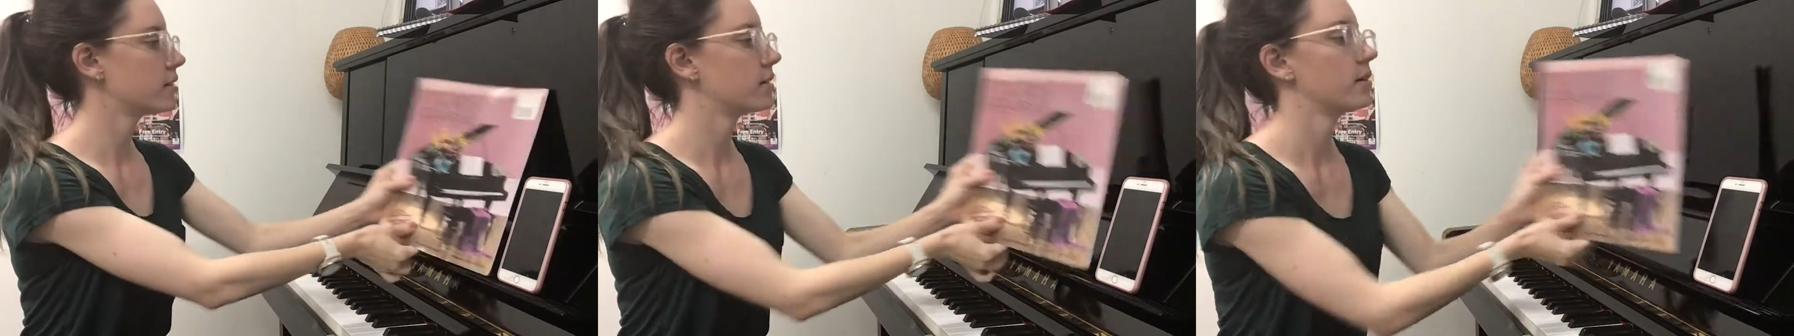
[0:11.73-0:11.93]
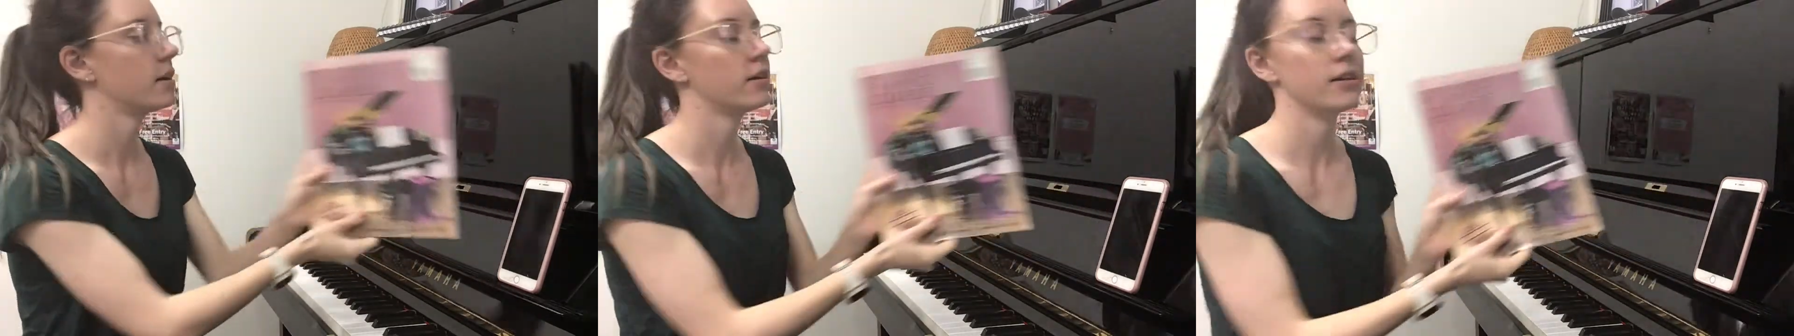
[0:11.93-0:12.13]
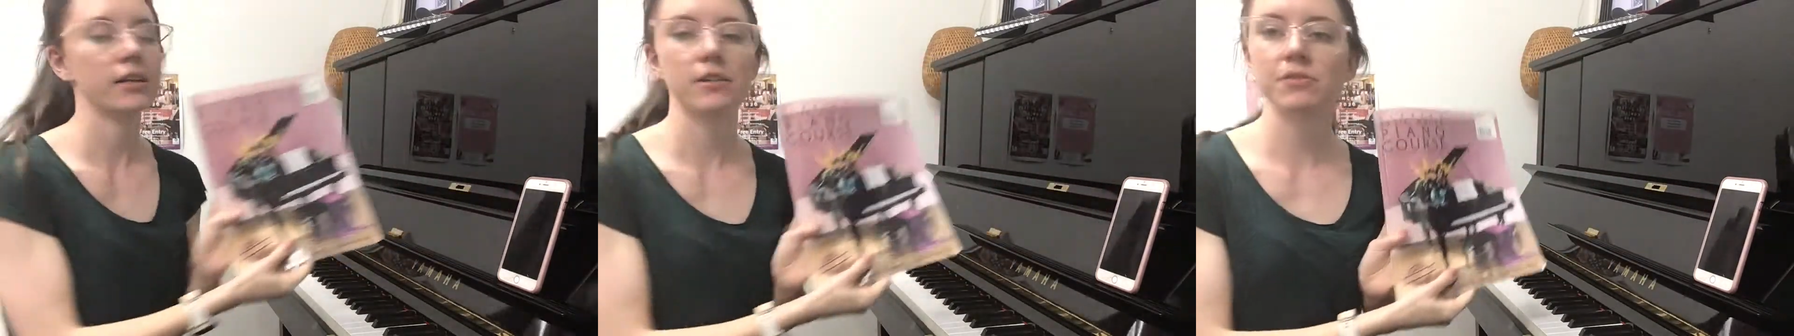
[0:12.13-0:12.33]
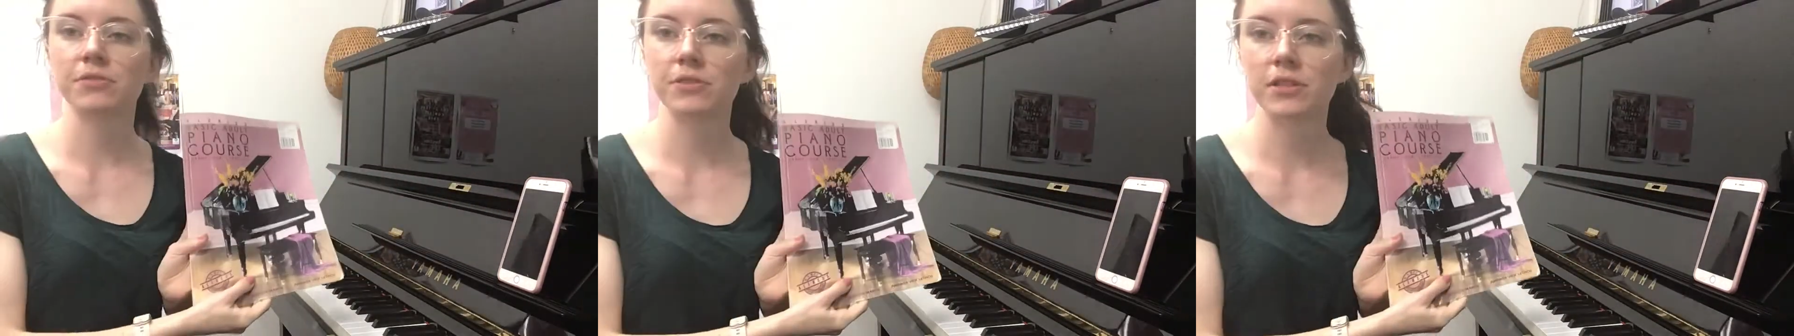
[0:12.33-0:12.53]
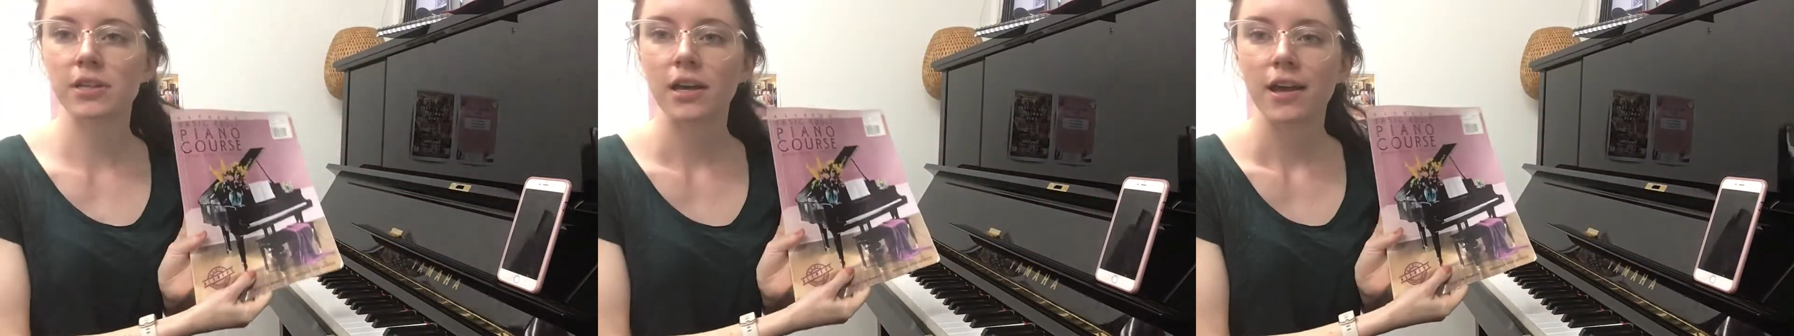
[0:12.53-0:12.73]
our
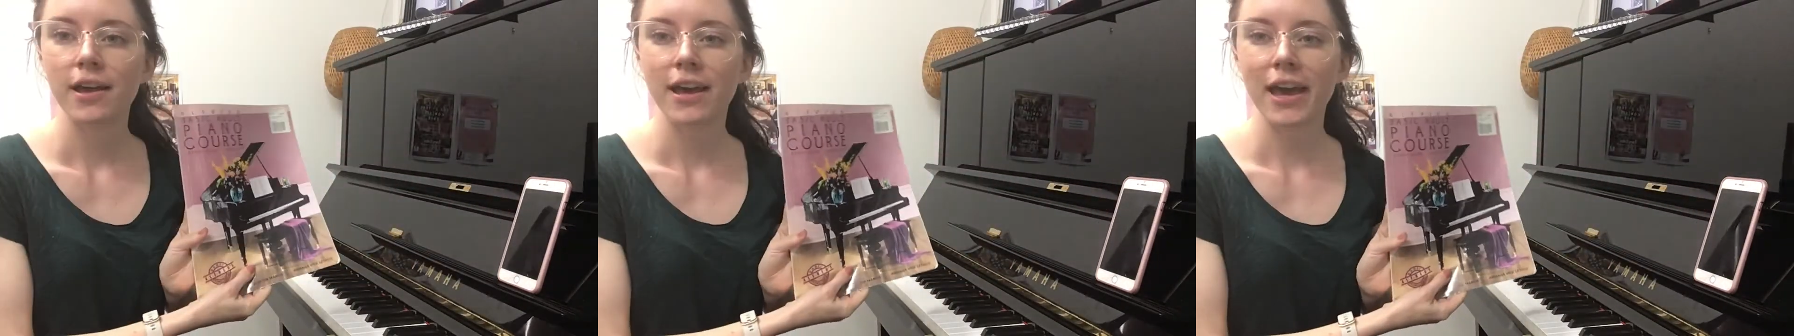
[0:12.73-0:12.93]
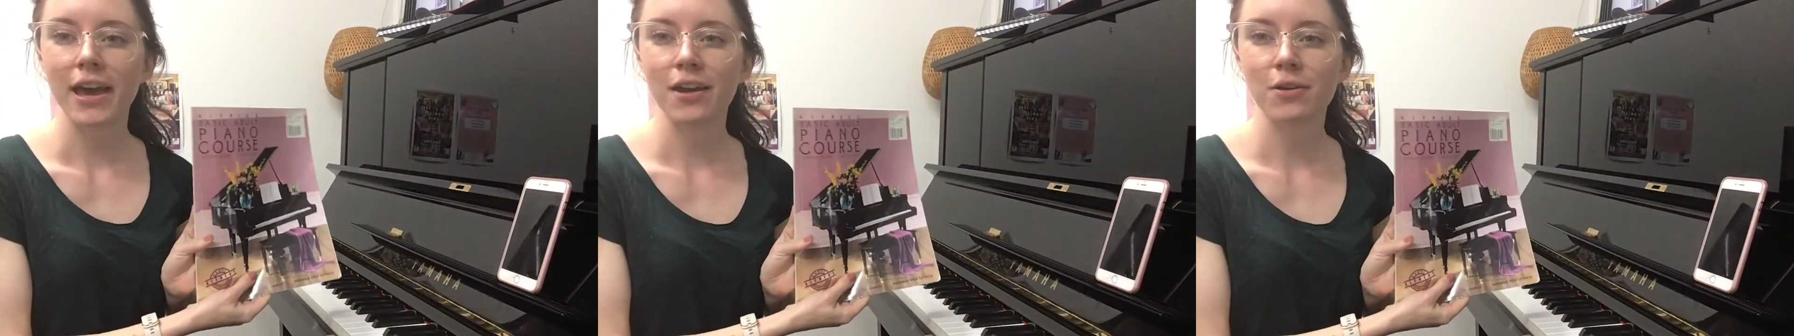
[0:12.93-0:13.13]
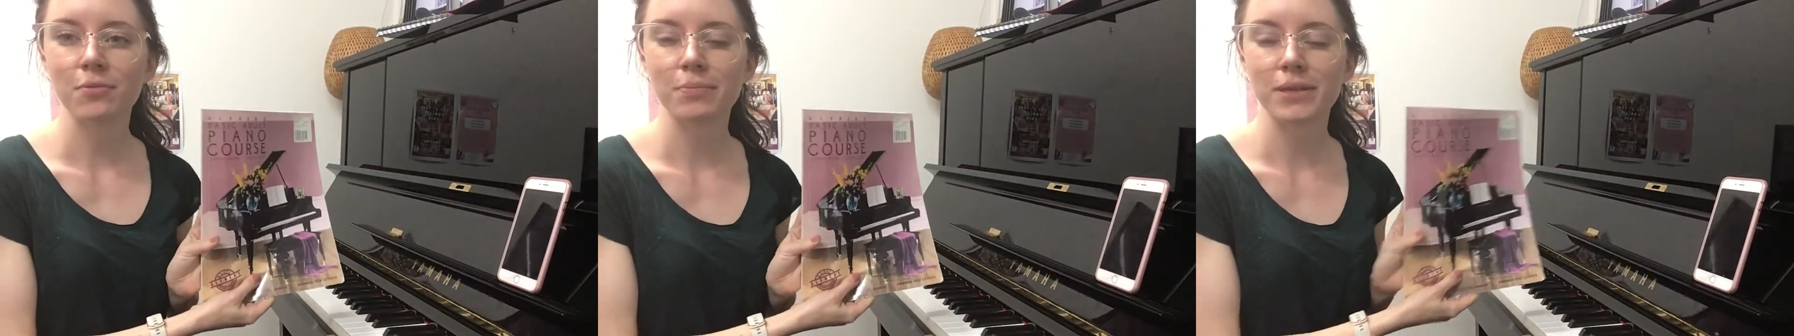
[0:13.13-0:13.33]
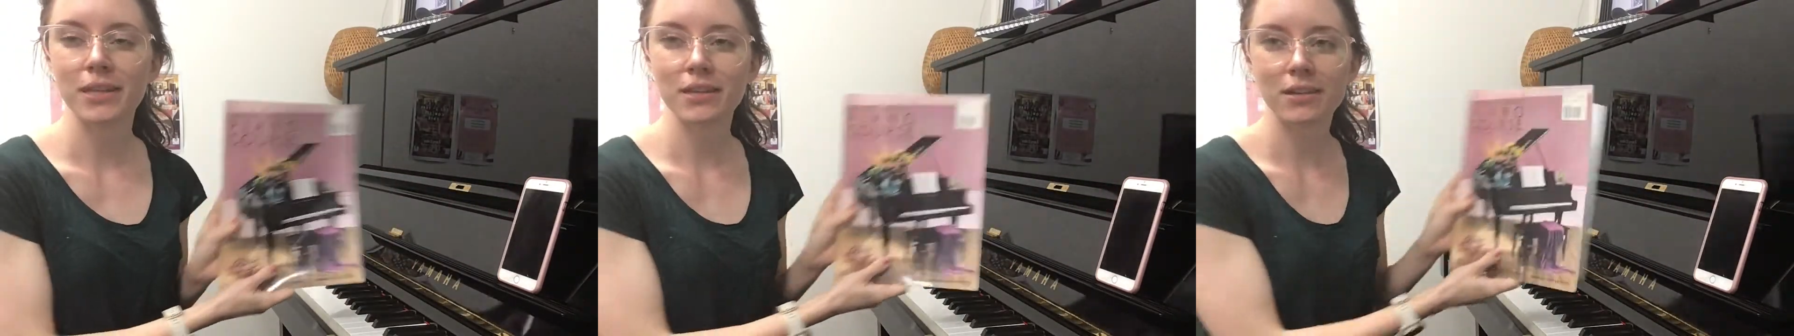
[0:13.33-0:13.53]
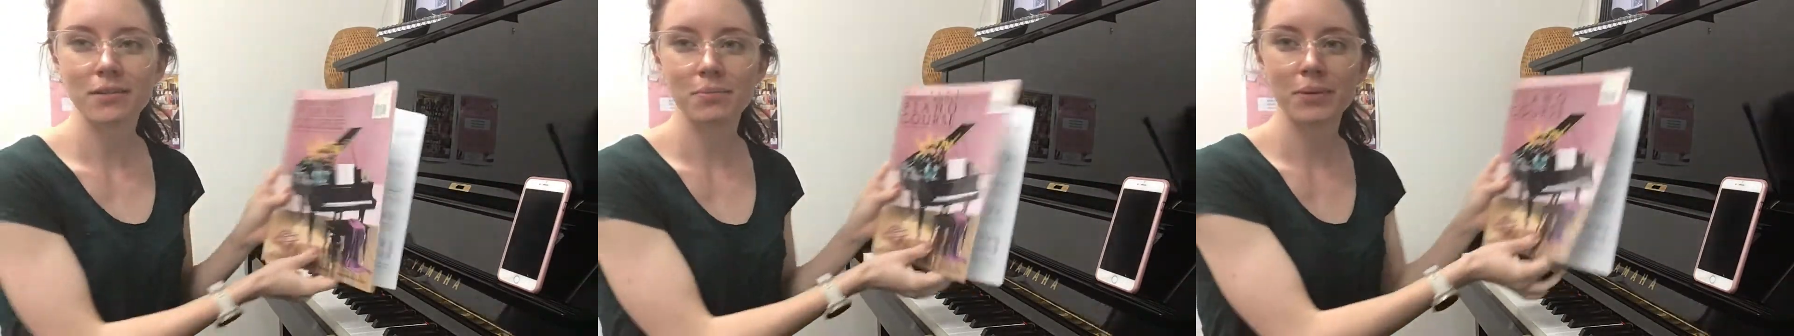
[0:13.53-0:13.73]
Alfred Adult
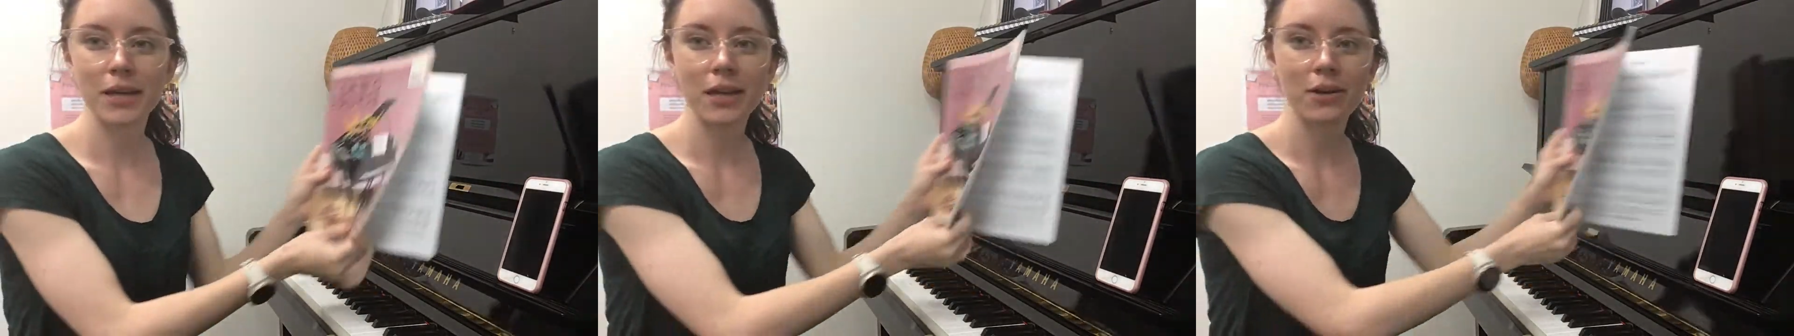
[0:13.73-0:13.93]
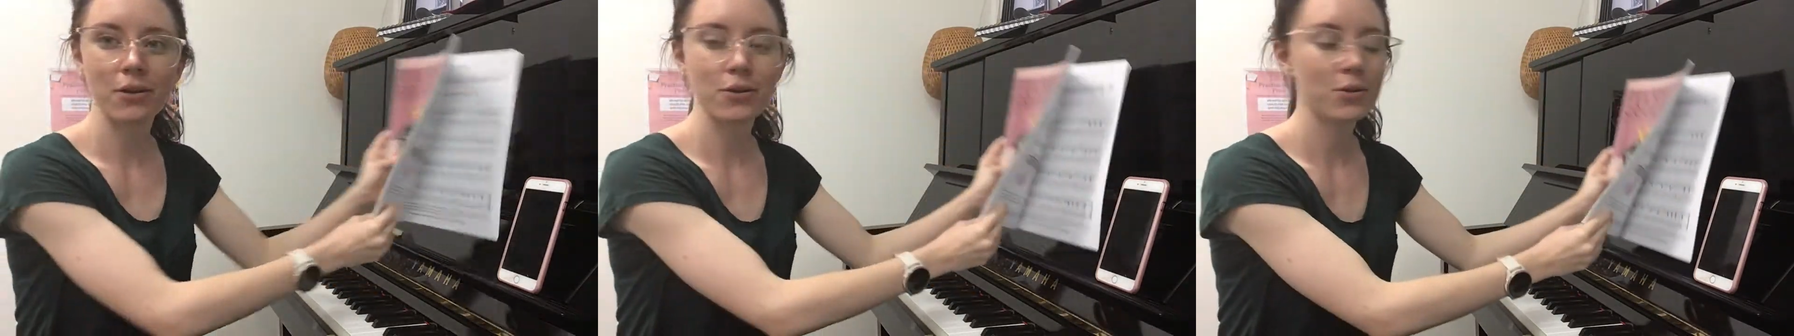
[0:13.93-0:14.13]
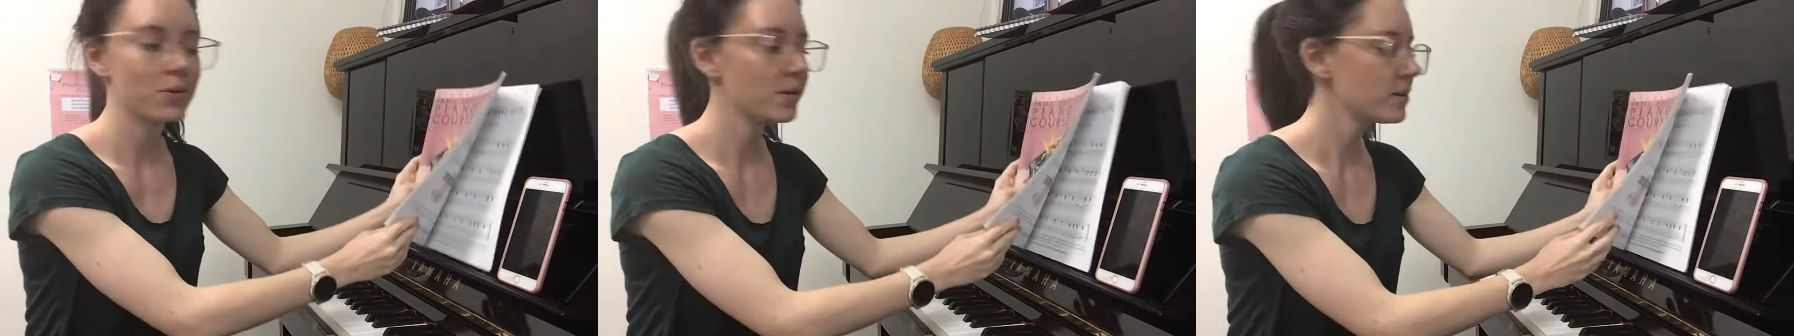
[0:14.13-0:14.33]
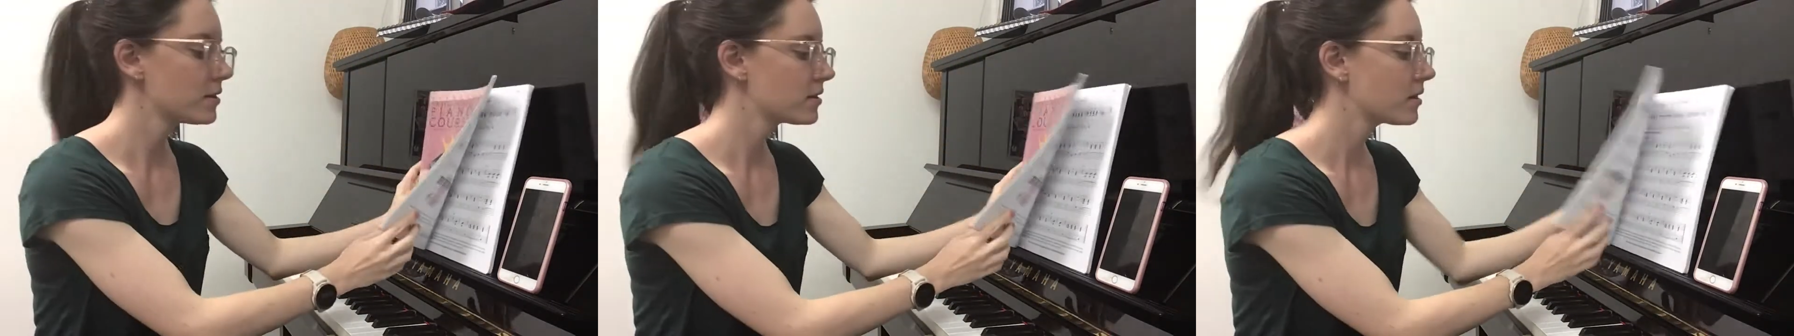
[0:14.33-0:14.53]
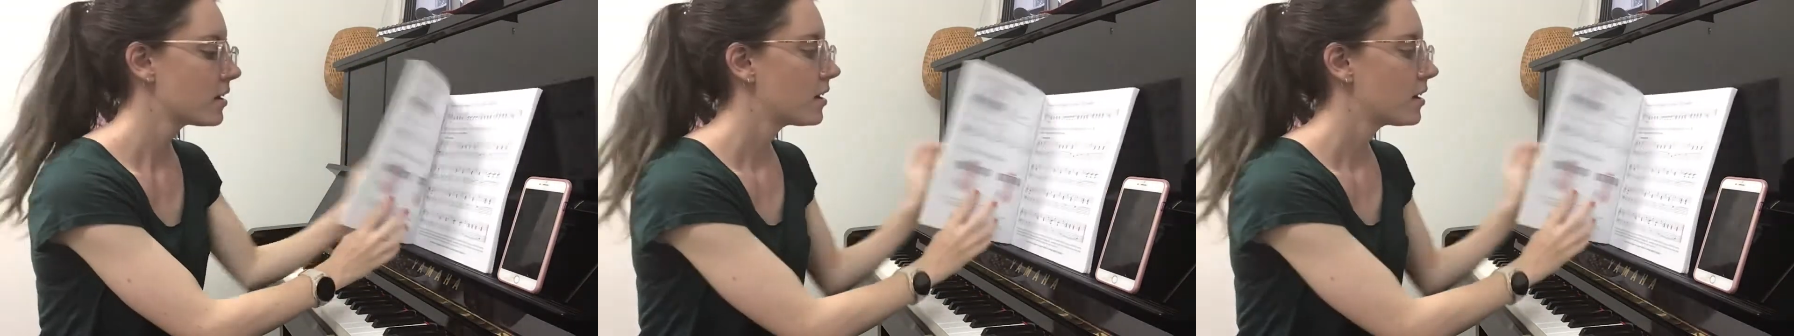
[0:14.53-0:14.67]
Beginner Piano course.